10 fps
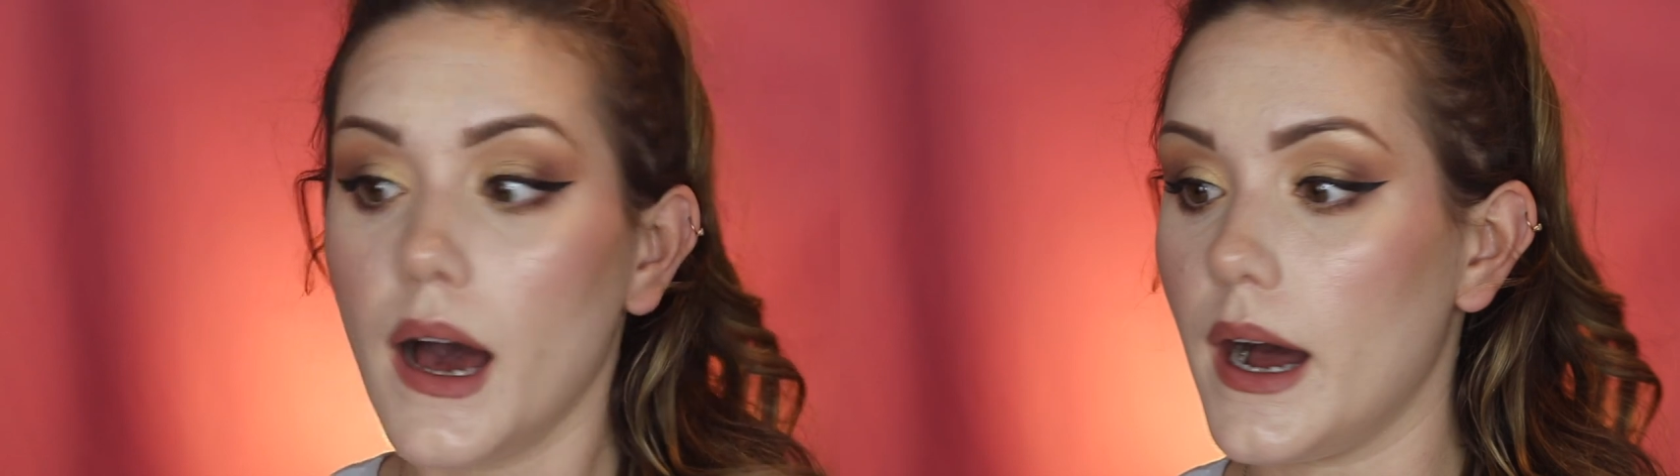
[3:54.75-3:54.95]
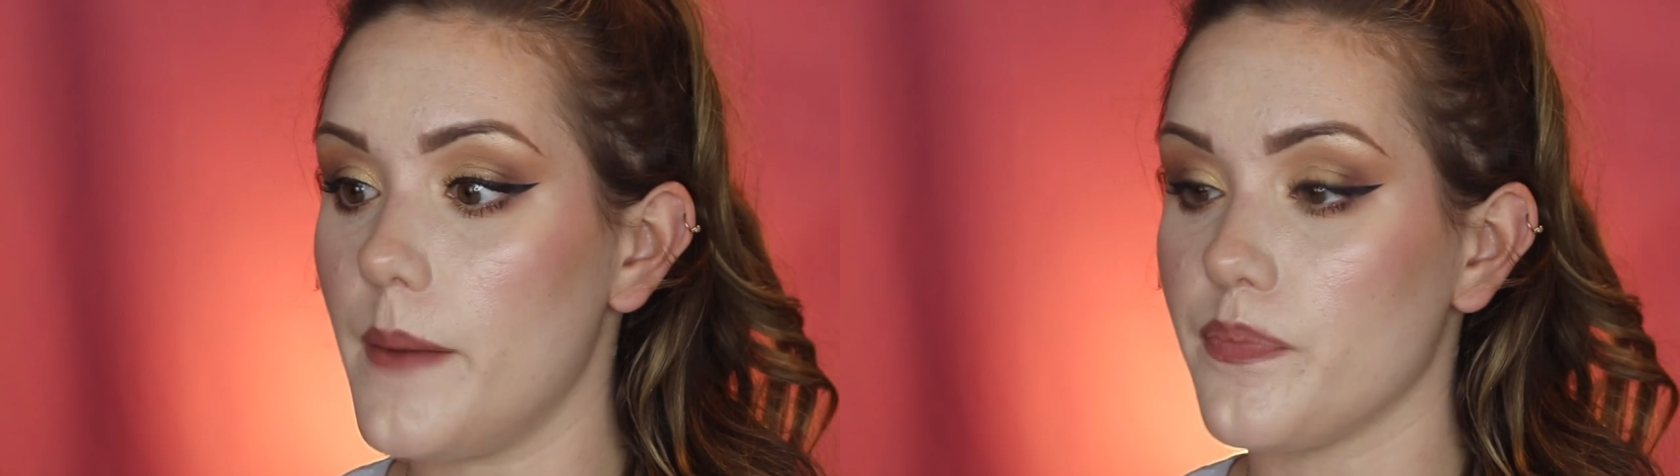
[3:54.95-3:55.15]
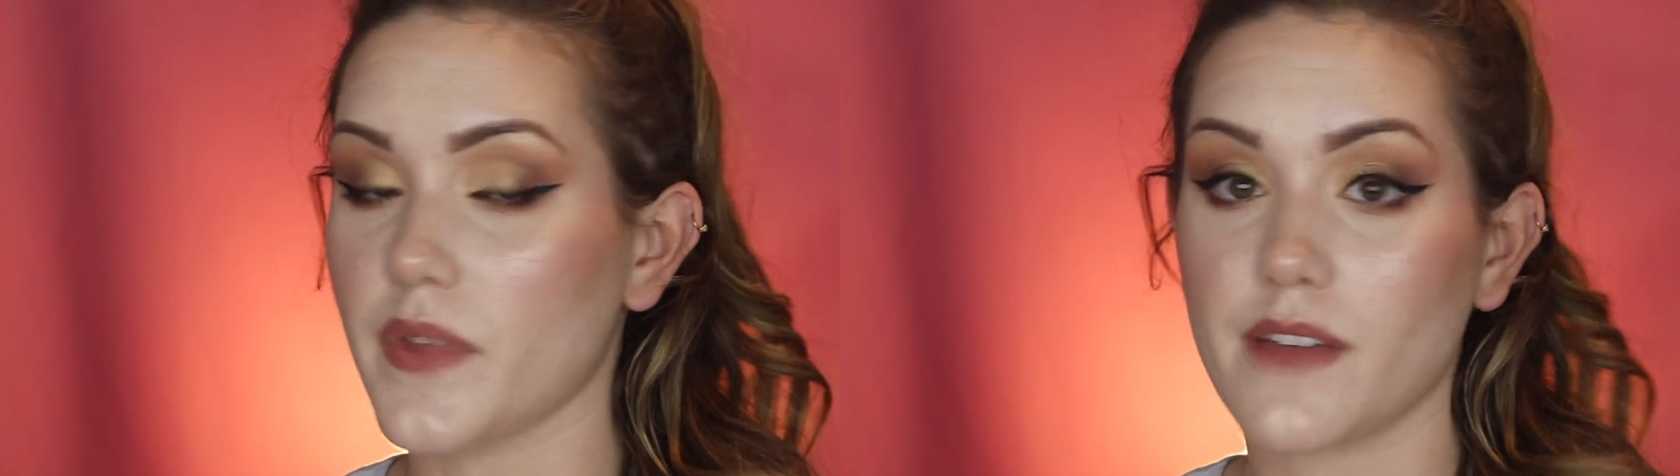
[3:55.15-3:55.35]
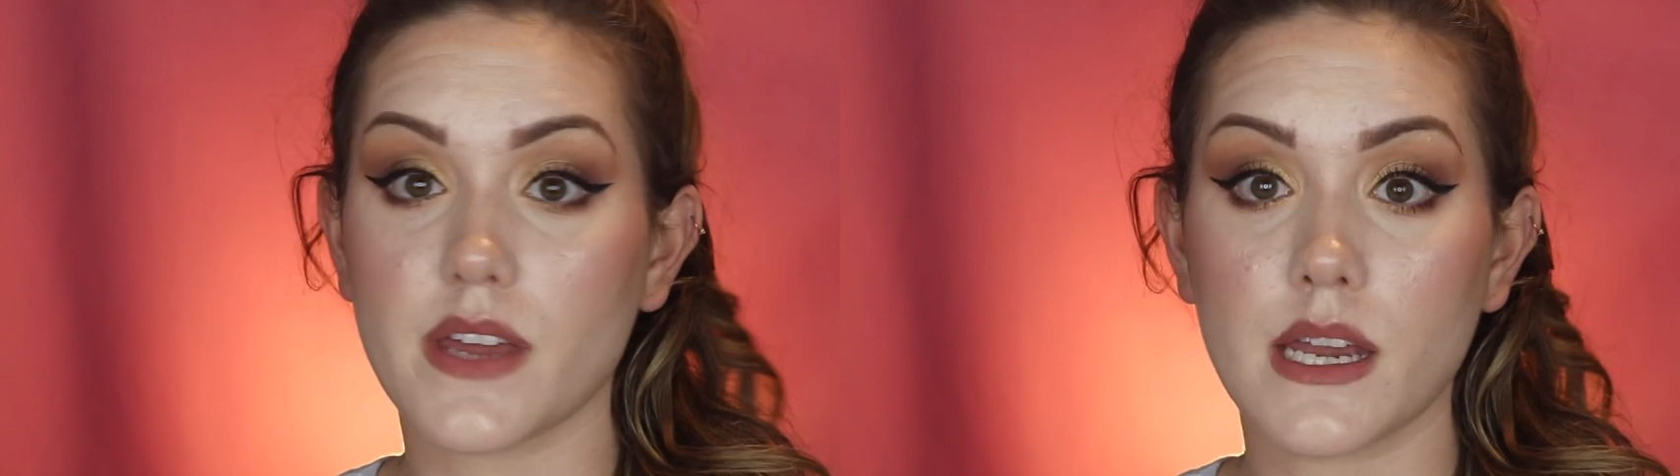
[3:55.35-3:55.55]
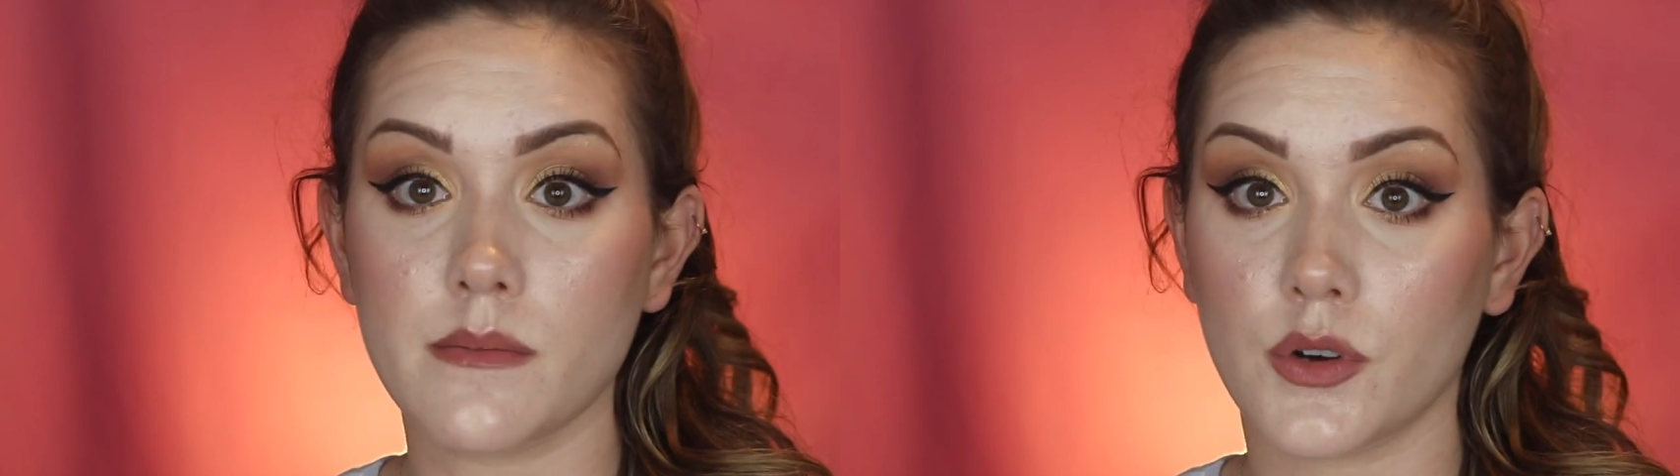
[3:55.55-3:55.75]
Um, I've
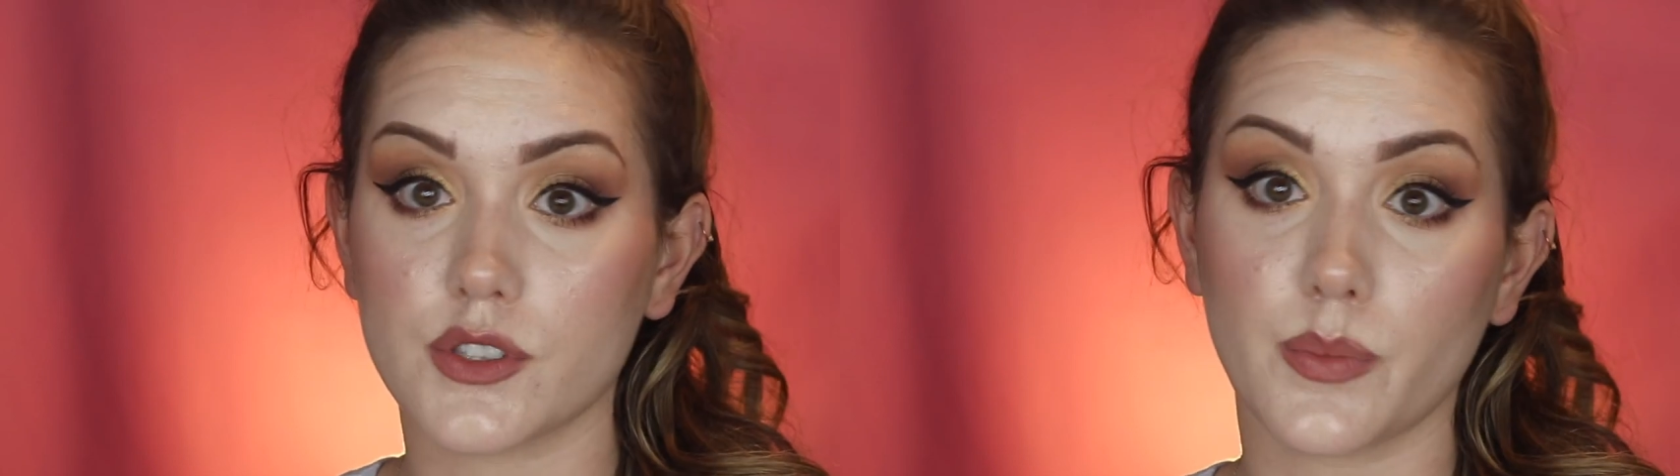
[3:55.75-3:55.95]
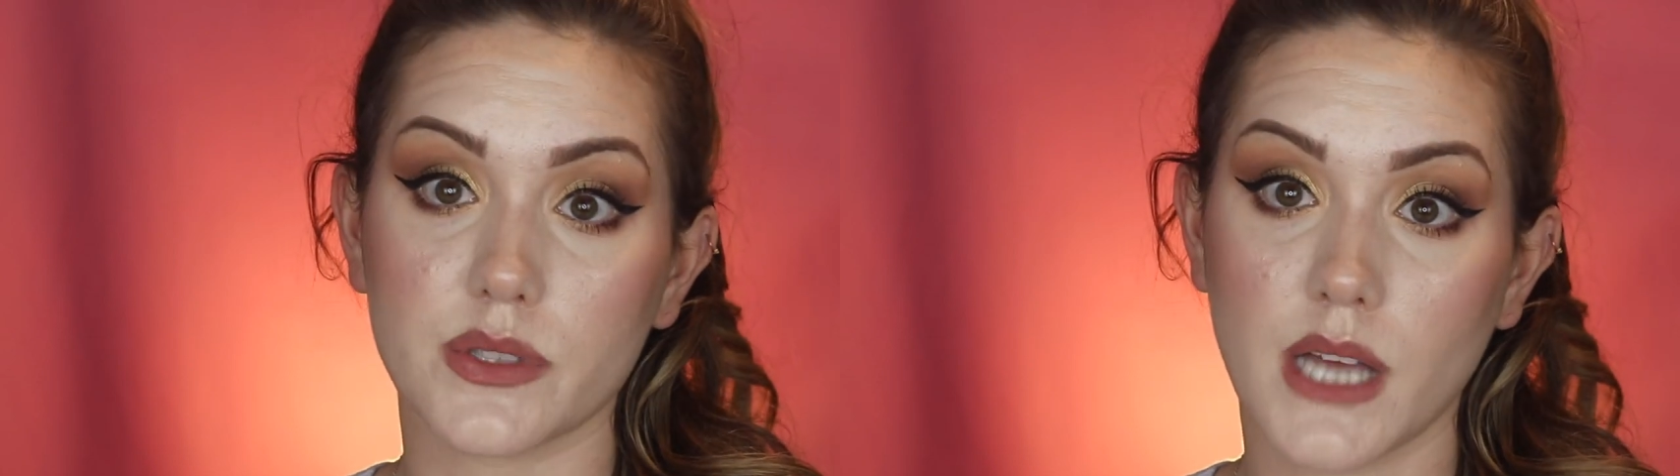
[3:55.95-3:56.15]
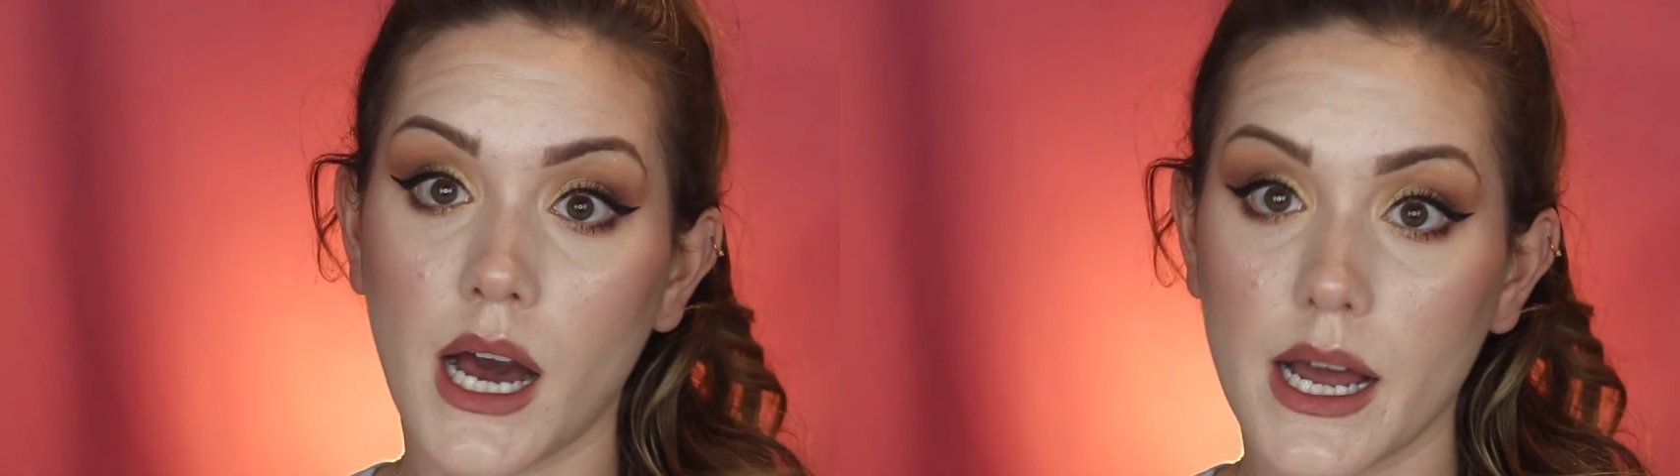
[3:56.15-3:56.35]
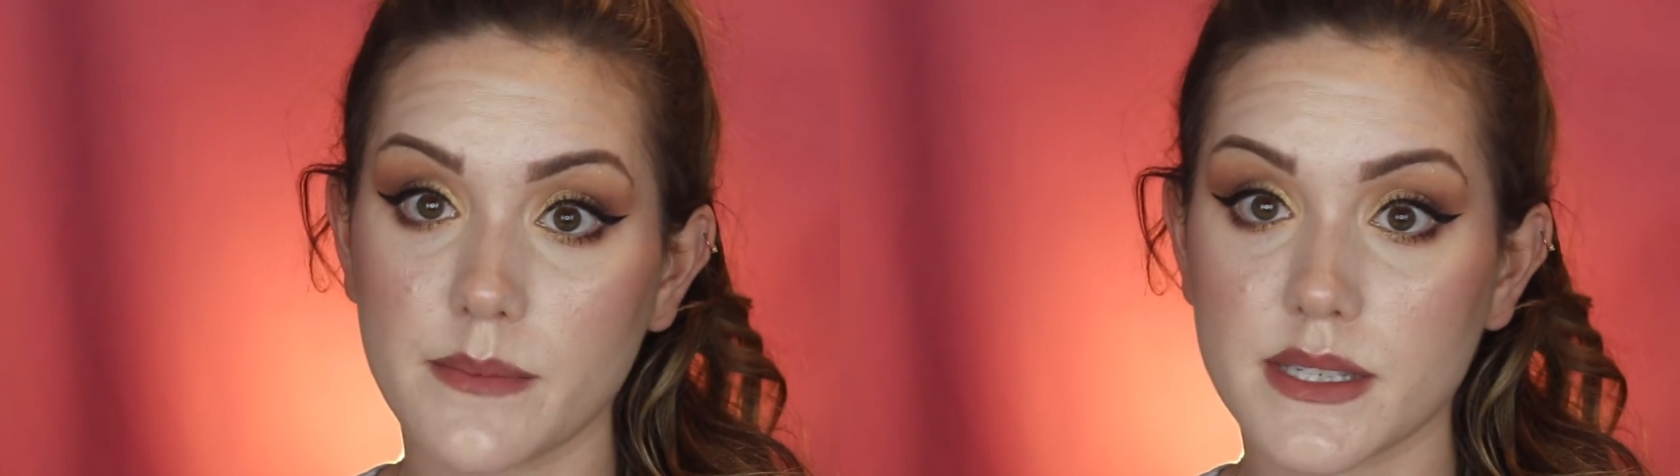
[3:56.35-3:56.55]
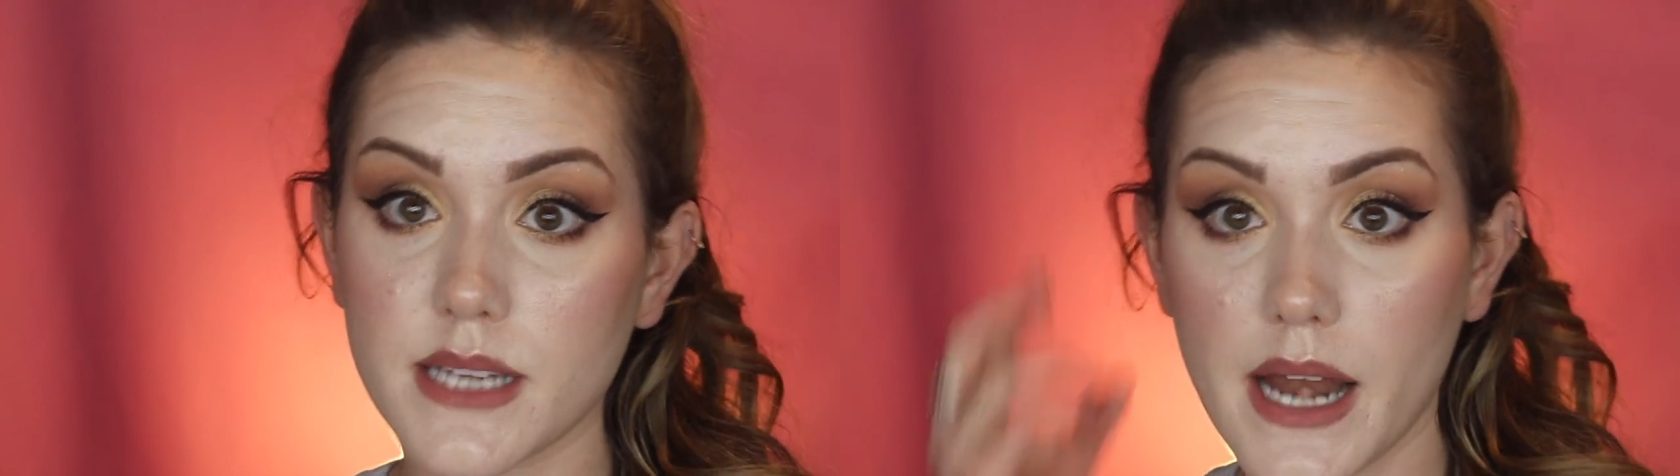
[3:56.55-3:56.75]
eaten multiple
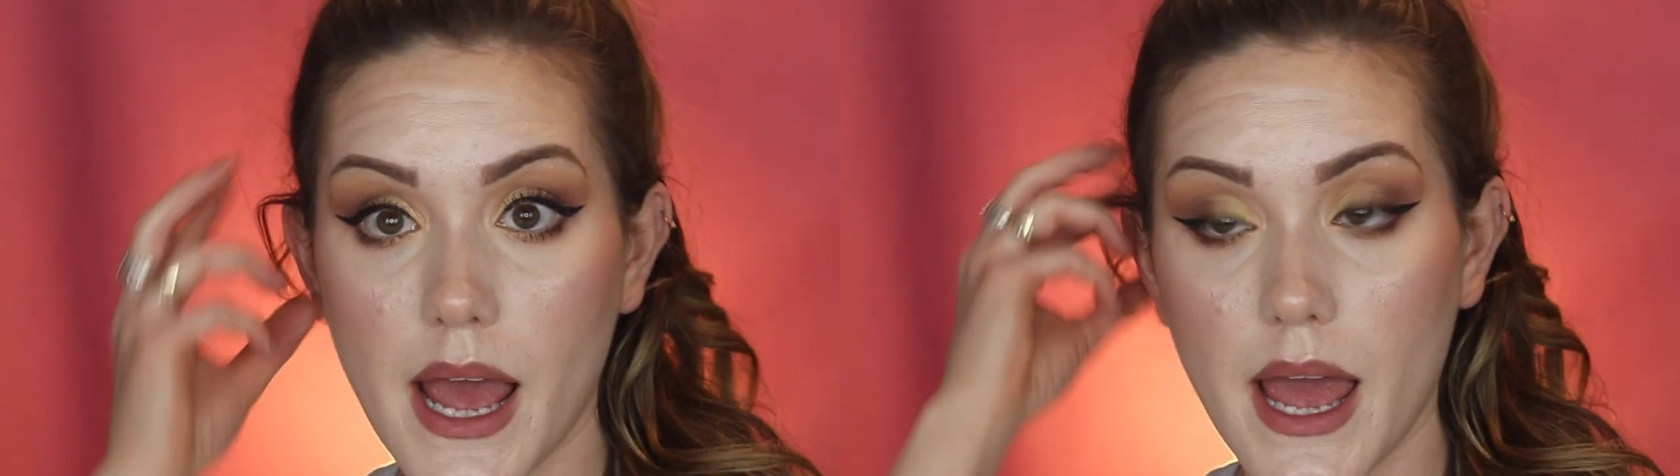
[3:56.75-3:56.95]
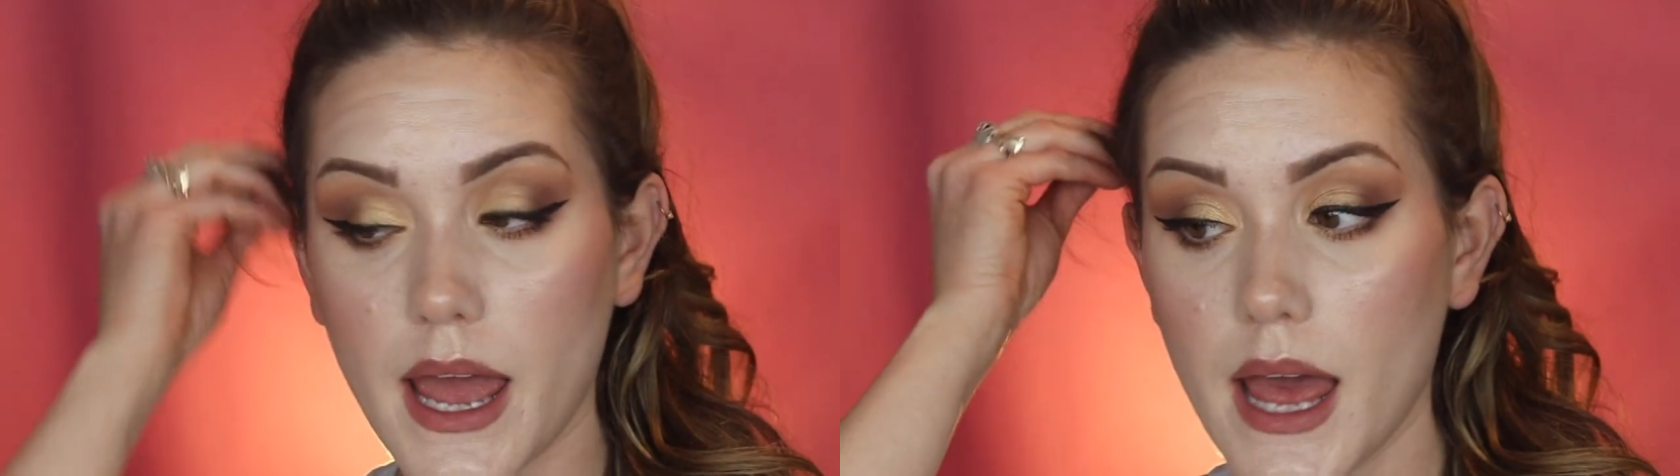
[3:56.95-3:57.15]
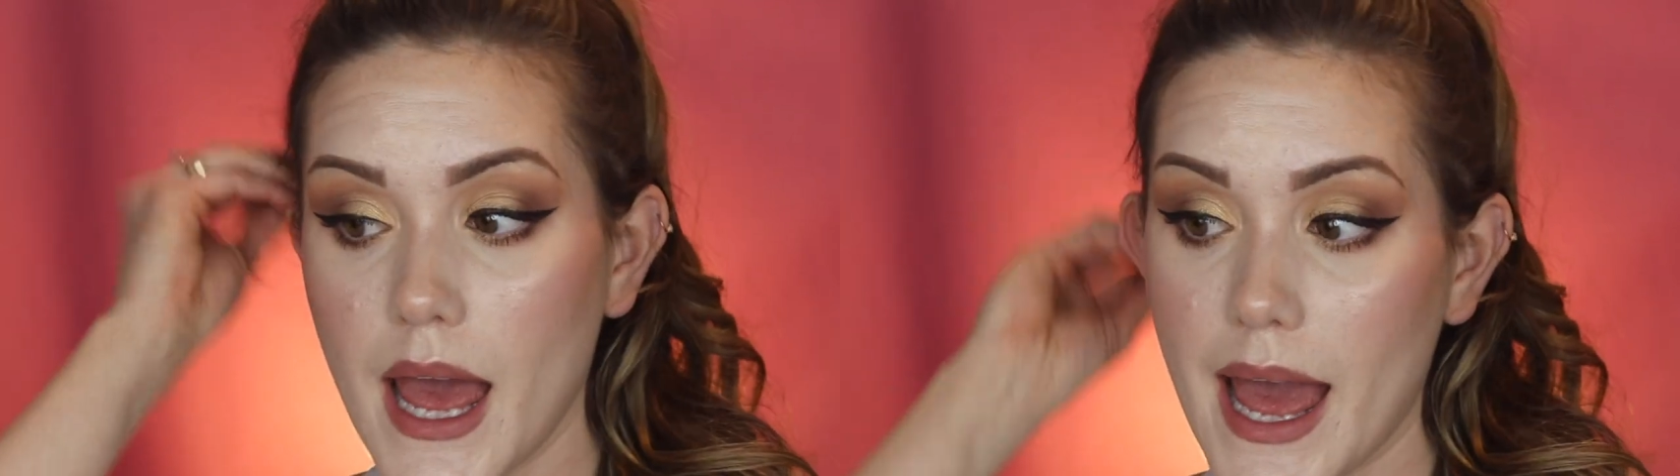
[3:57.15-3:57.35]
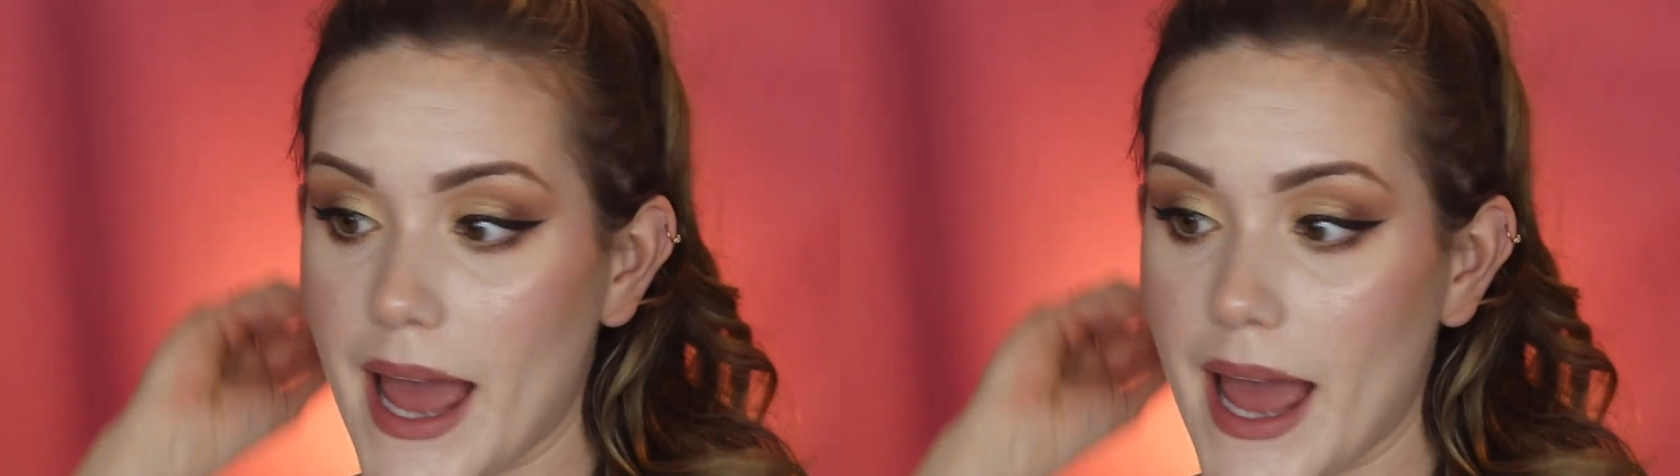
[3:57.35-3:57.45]
times today